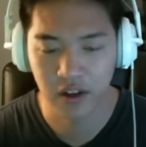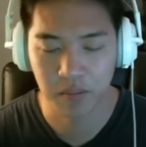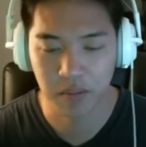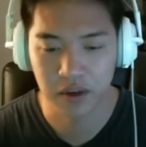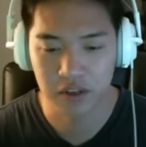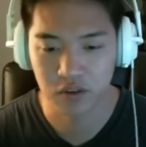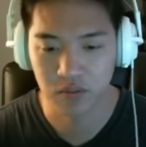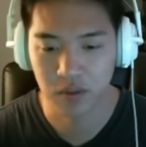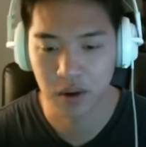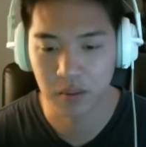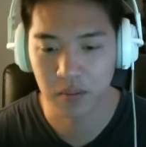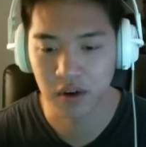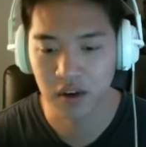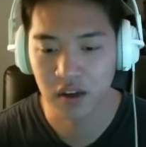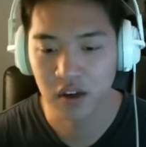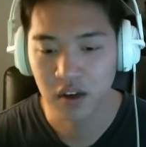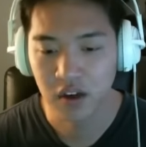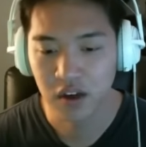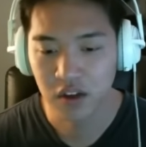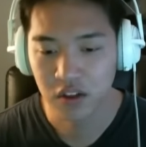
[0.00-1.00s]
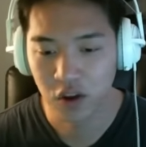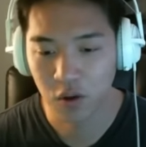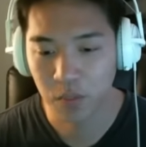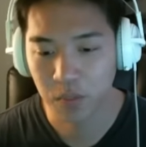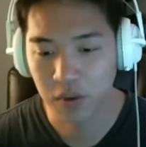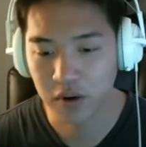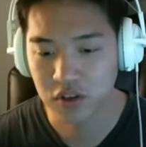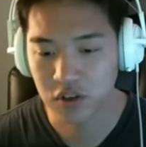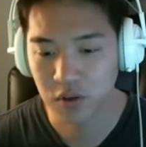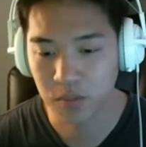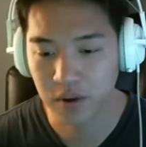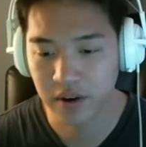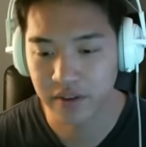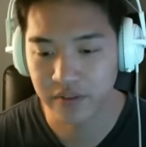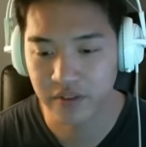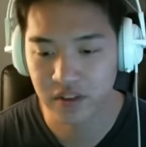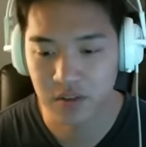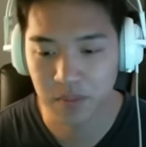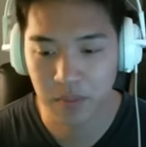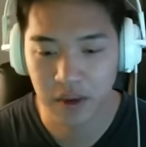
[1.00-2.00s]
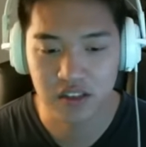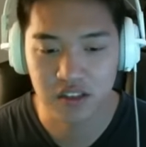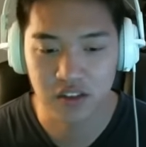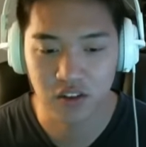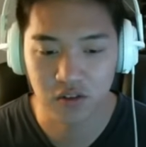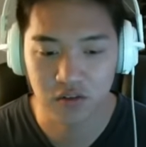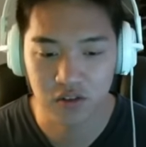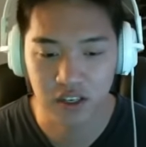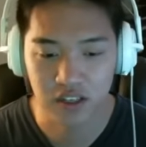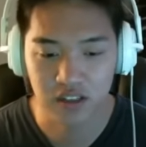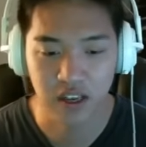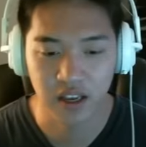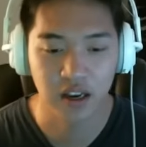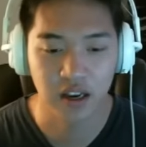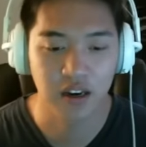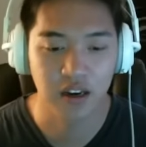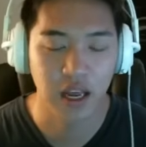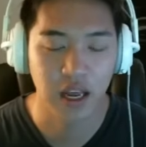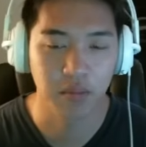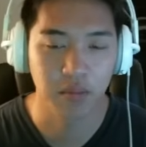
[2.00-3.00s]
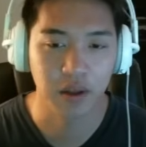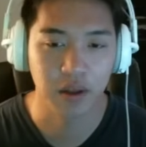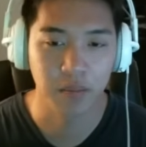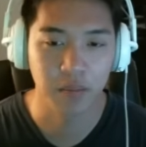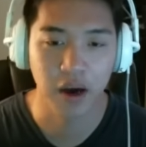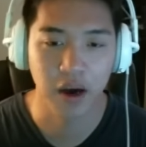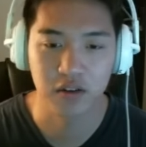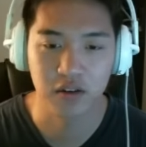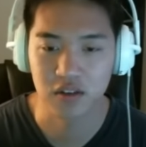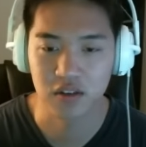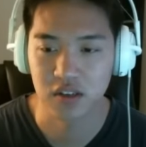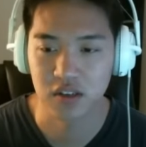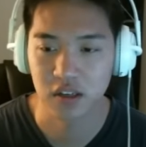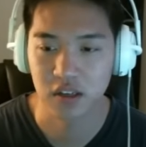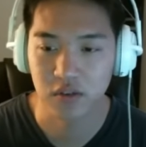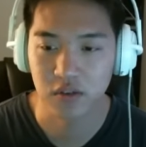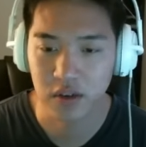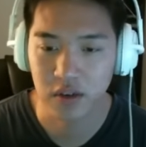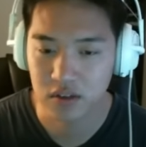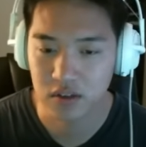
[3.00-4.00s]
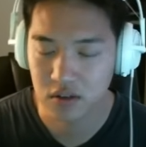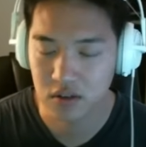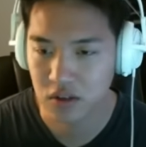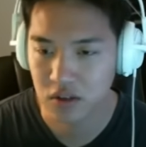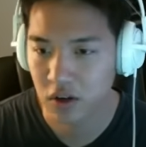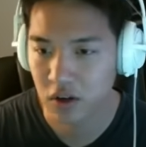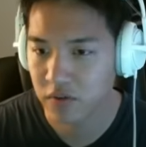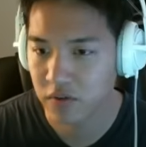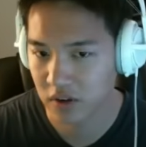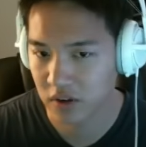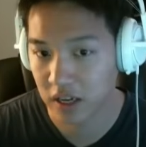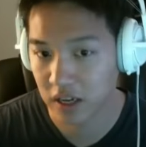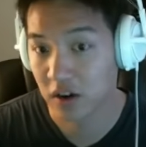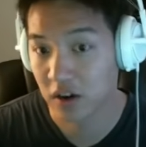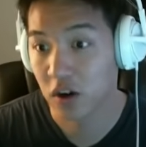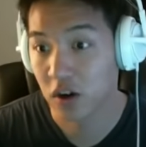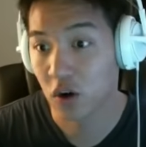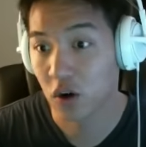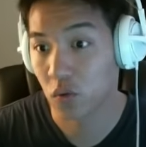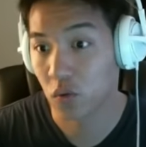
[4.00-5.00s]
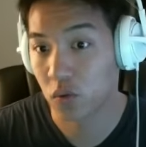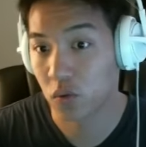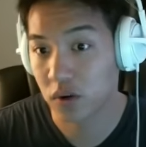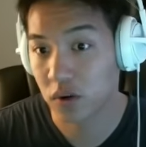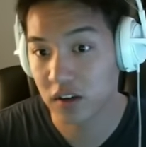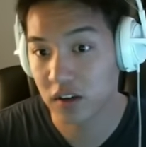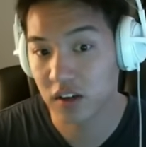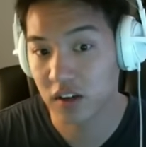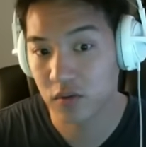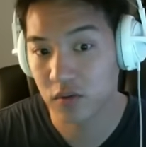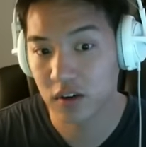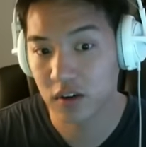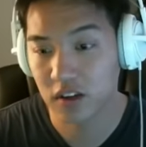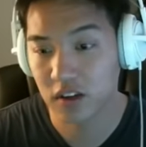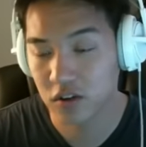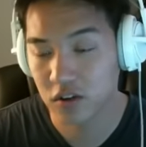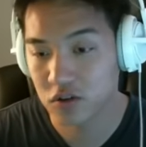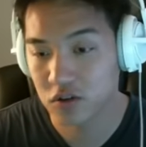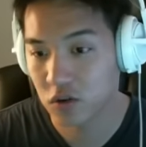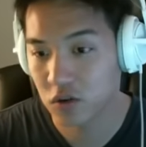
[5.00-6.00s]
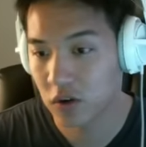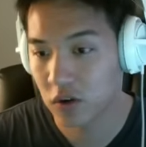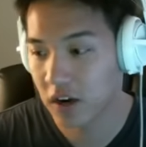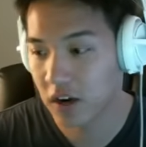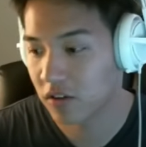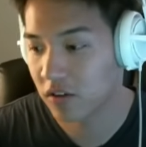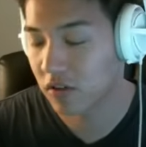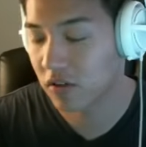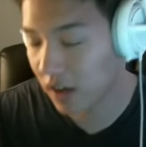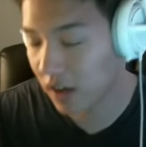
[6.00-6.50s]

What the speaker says: muscle memory, though personal preference may still dictate enabling mouse acceleration. So if you're like really used to it and you